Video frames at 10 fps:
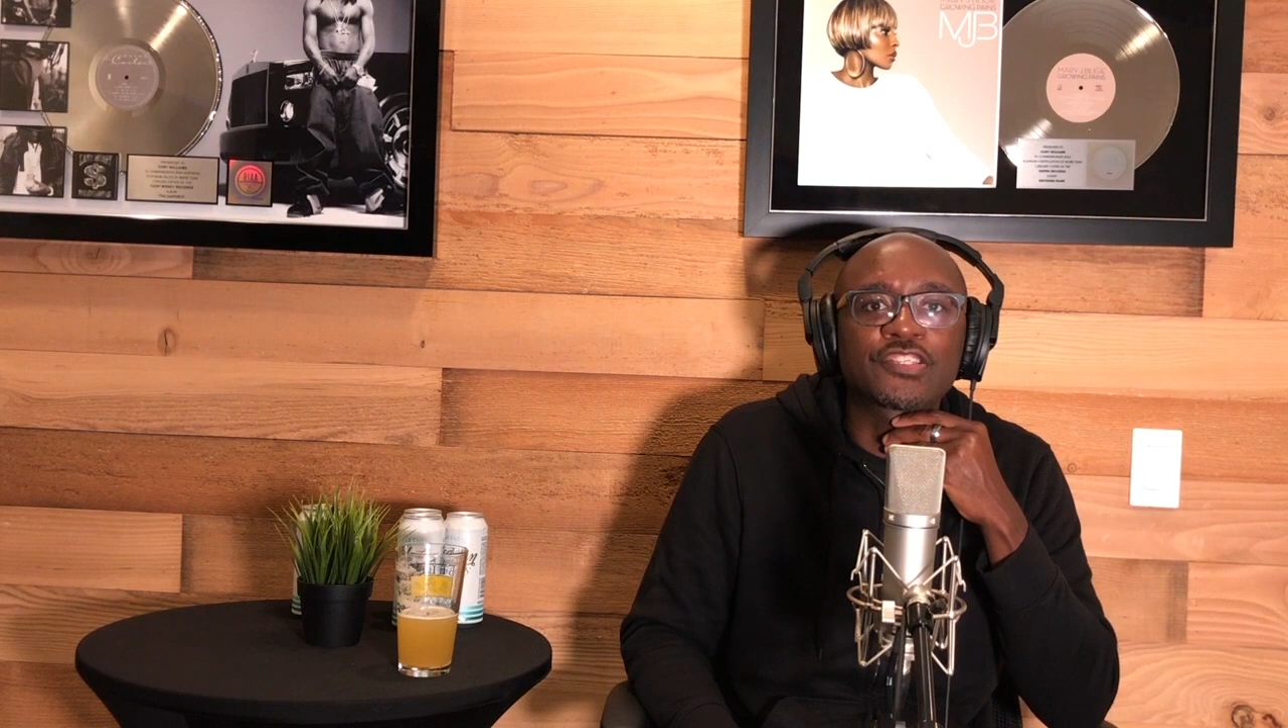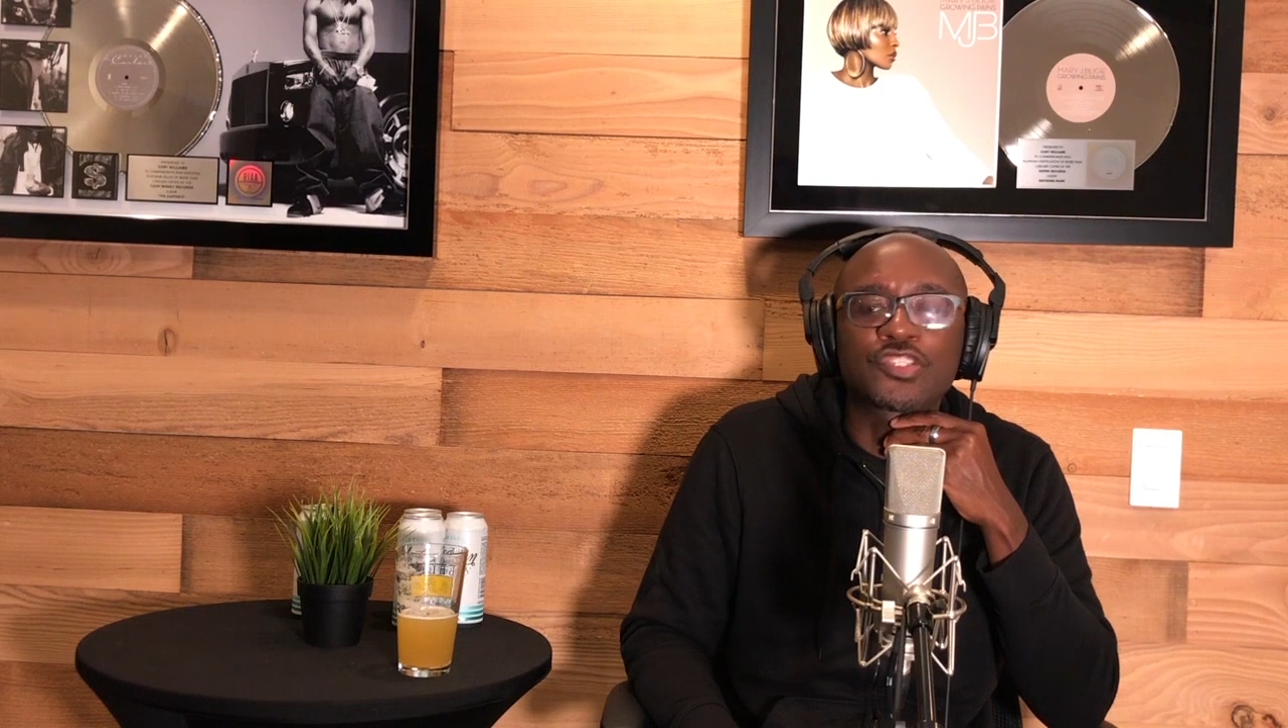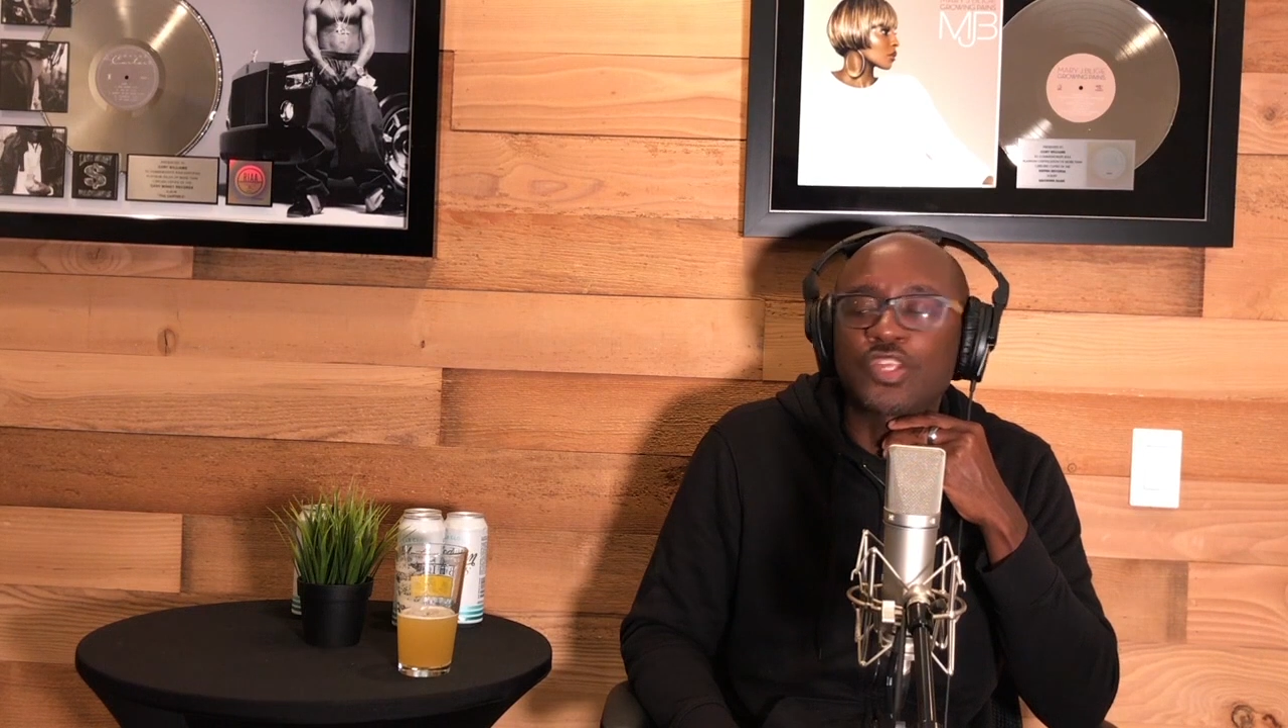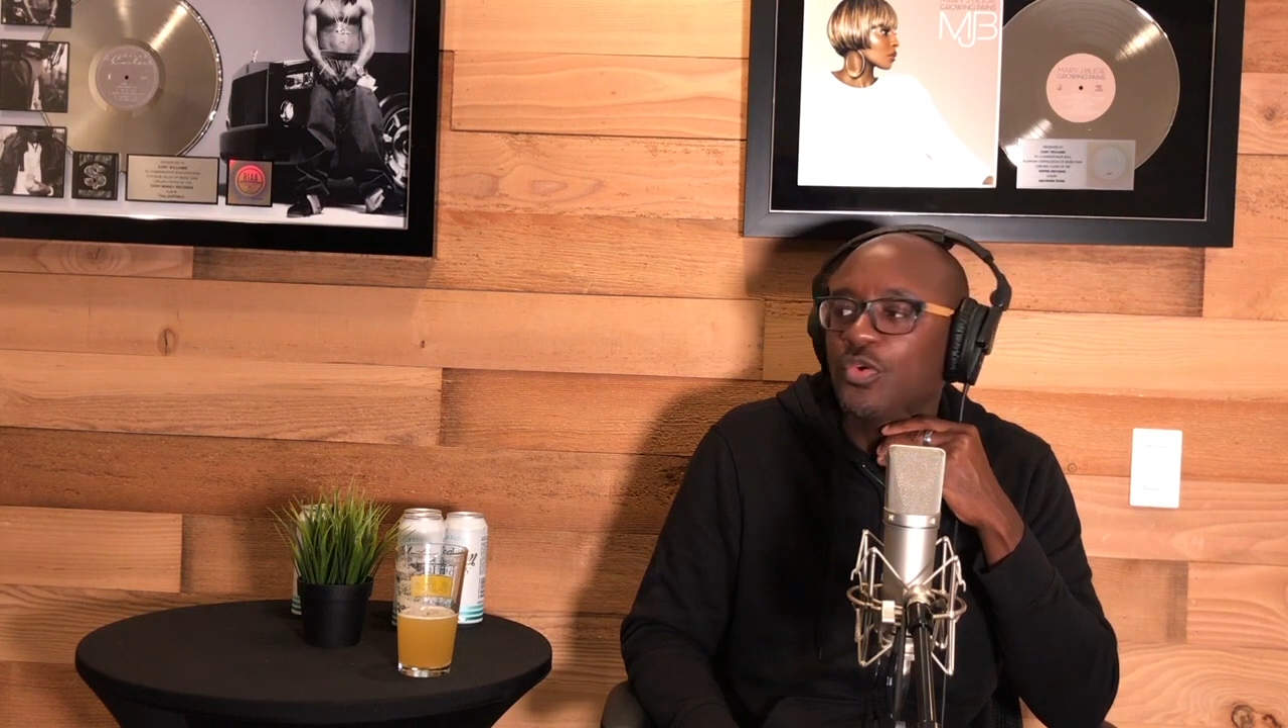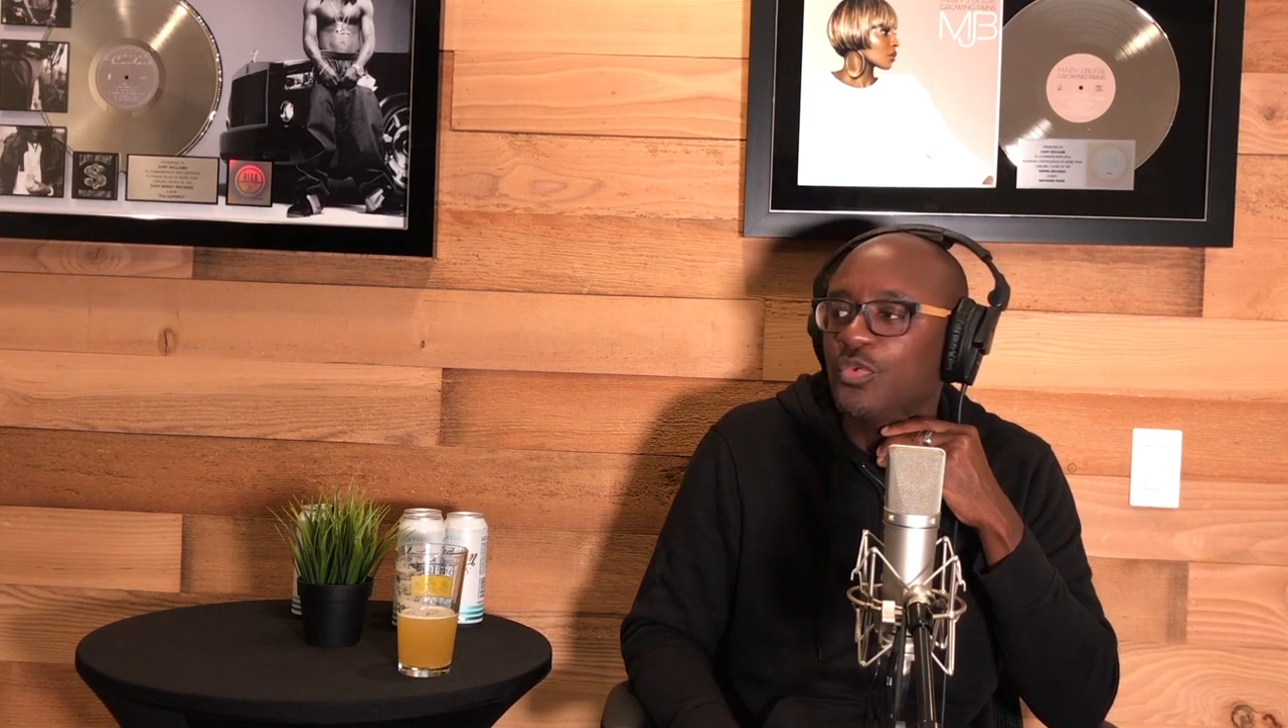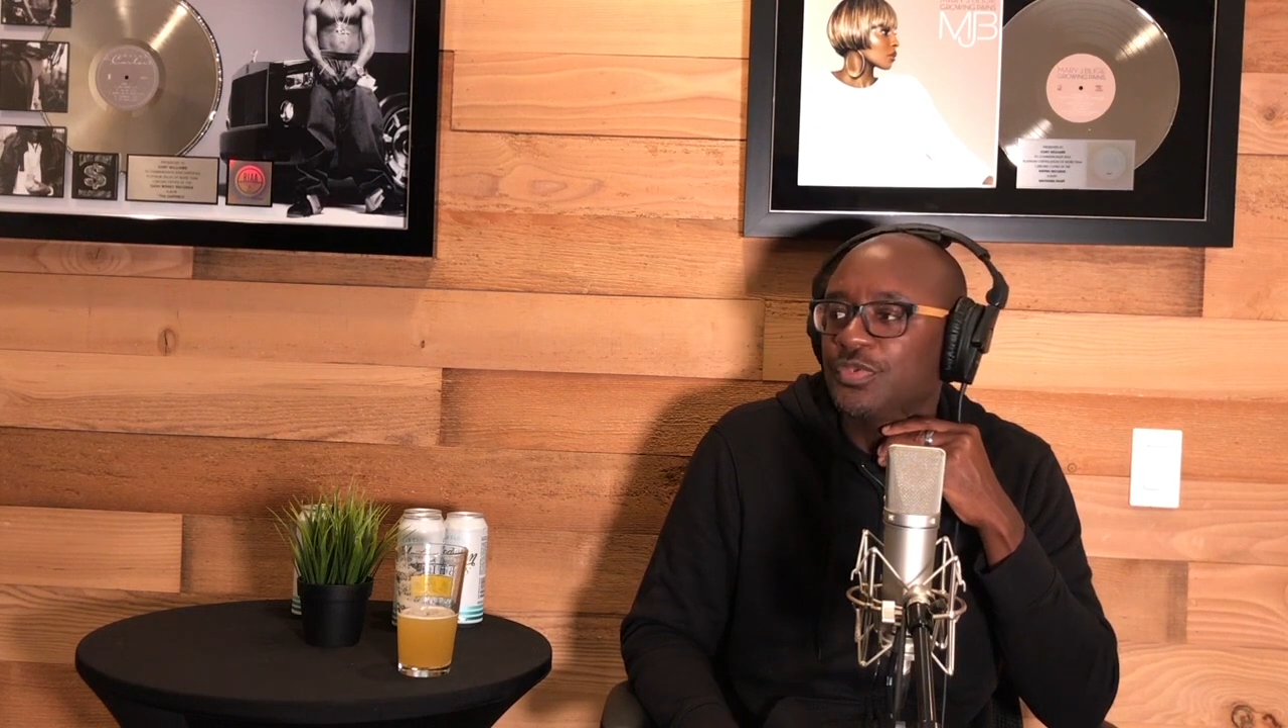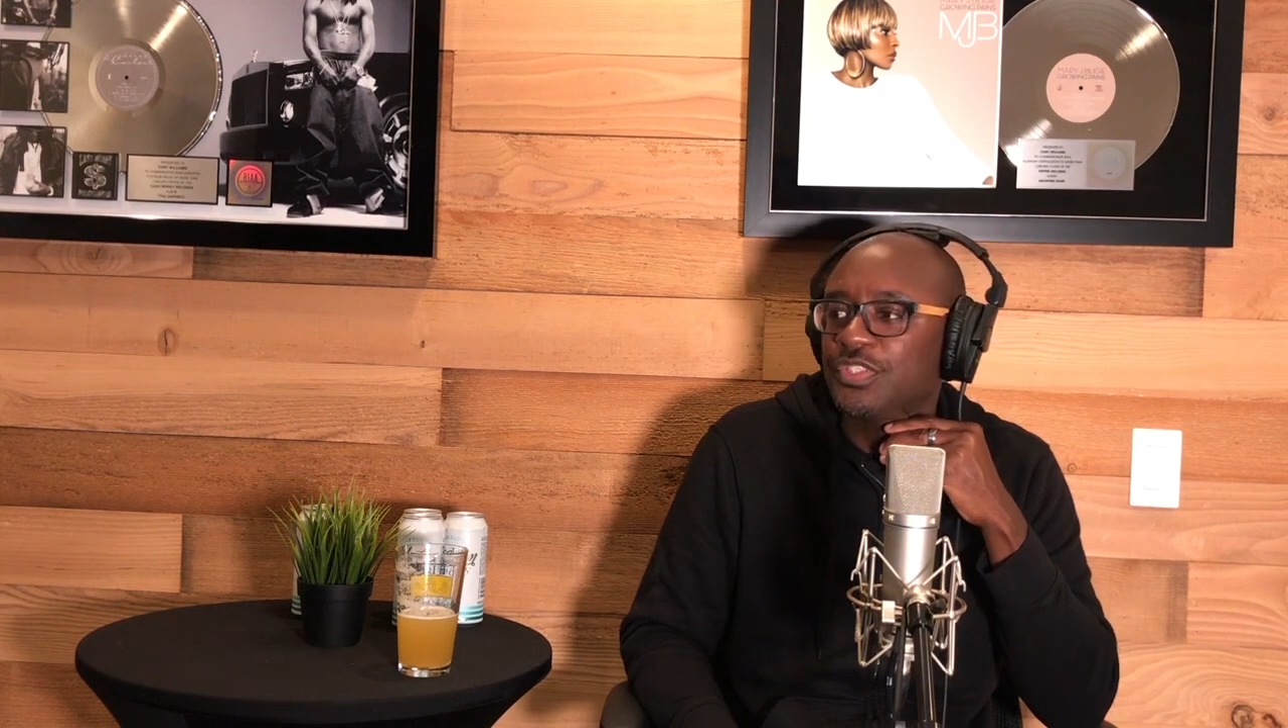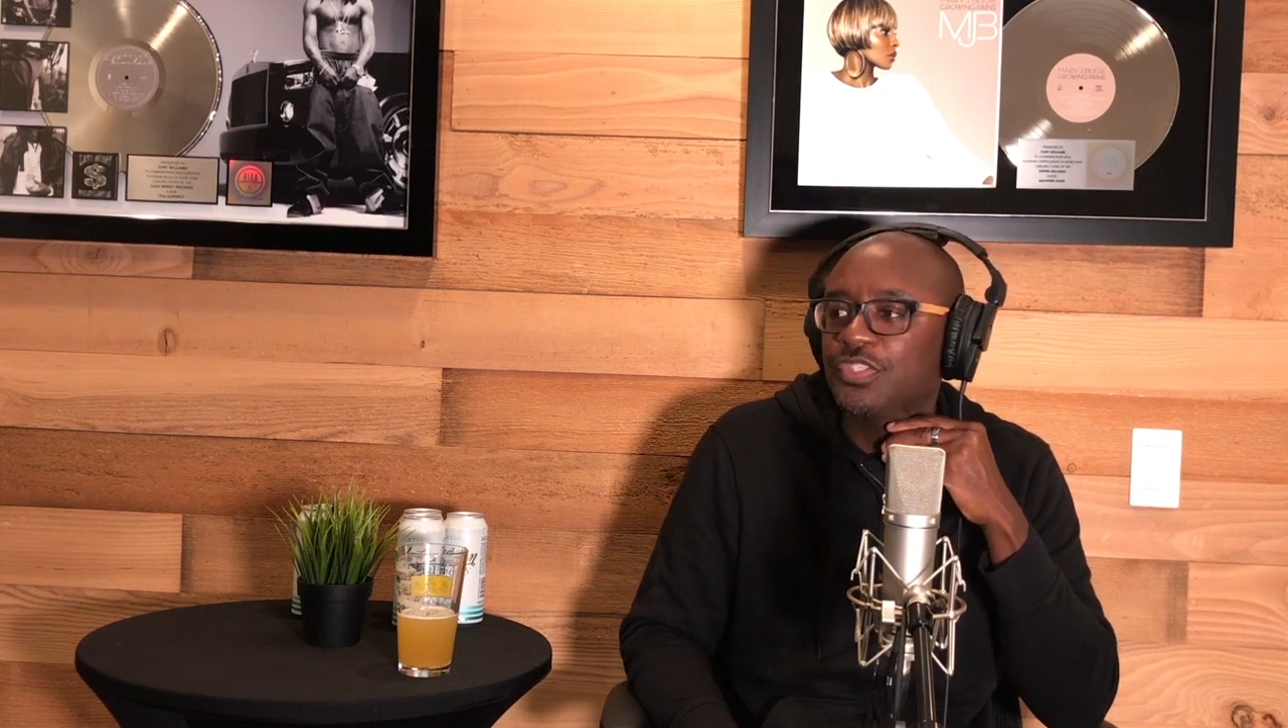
stones,